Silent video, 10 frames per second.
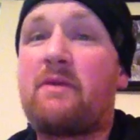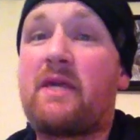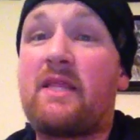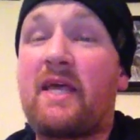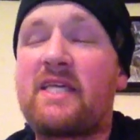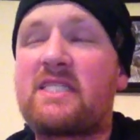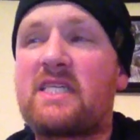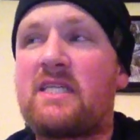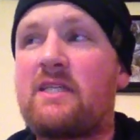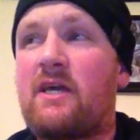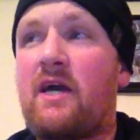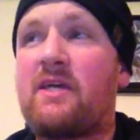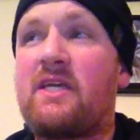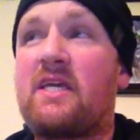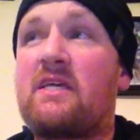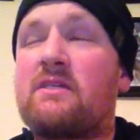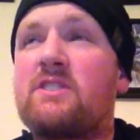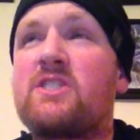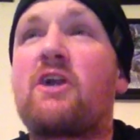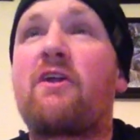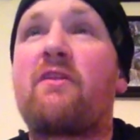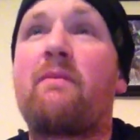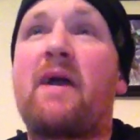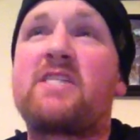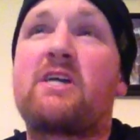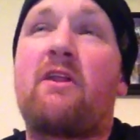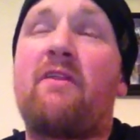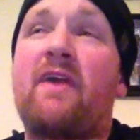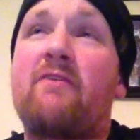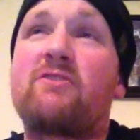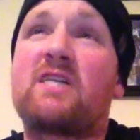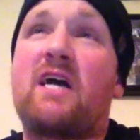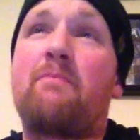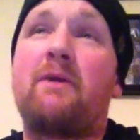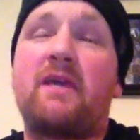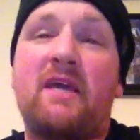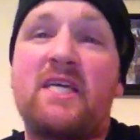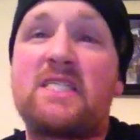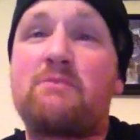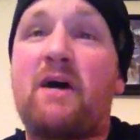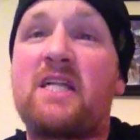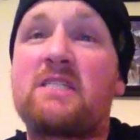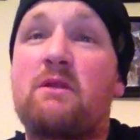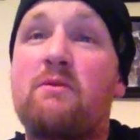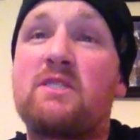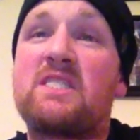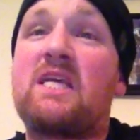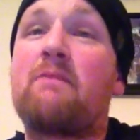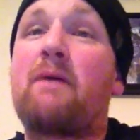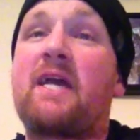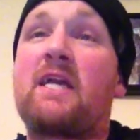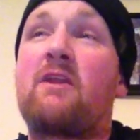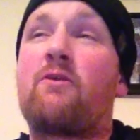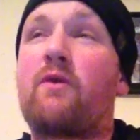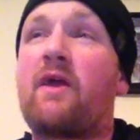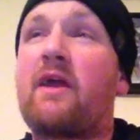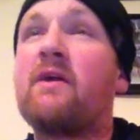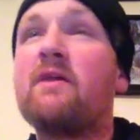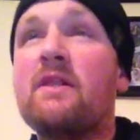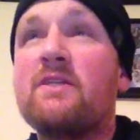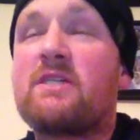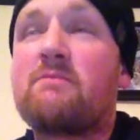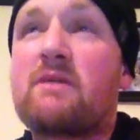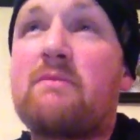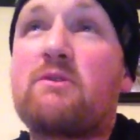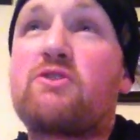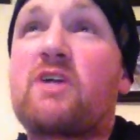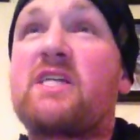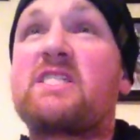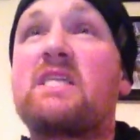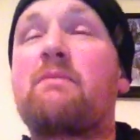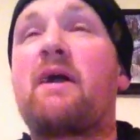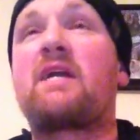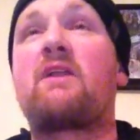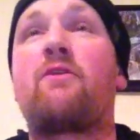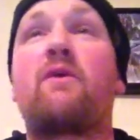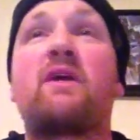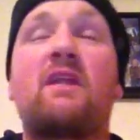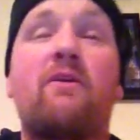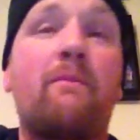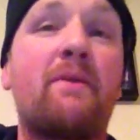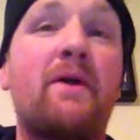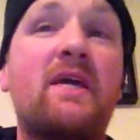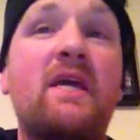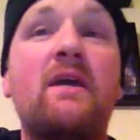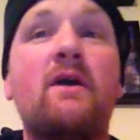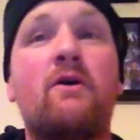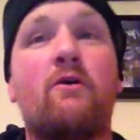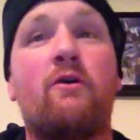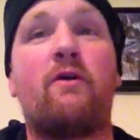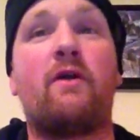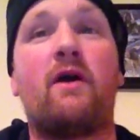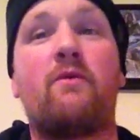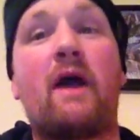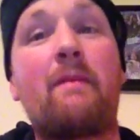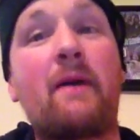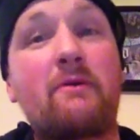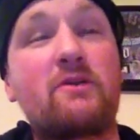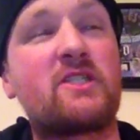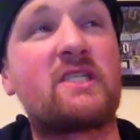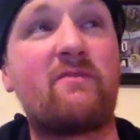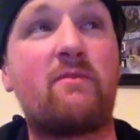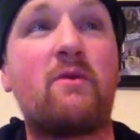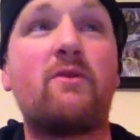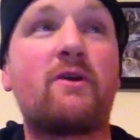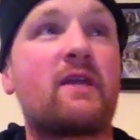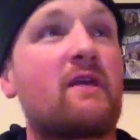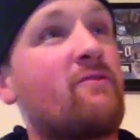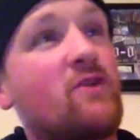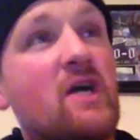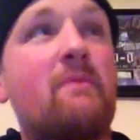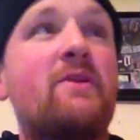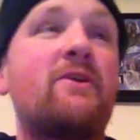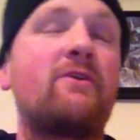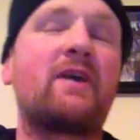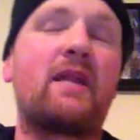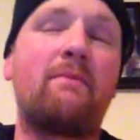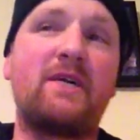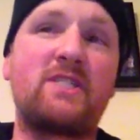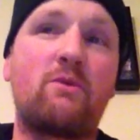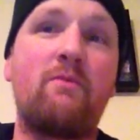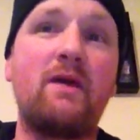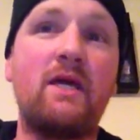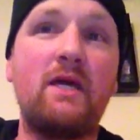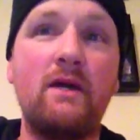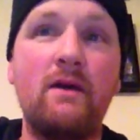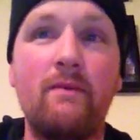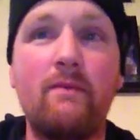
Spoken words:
Biggie Langston. He started the match out on the outside, picking his spots, and he would sneak back into the ring. Sometimes he would try to sneak back into the ring, and either Biggie or Ryback would just give him a look, like, if you come in here, you're gonna mess with me.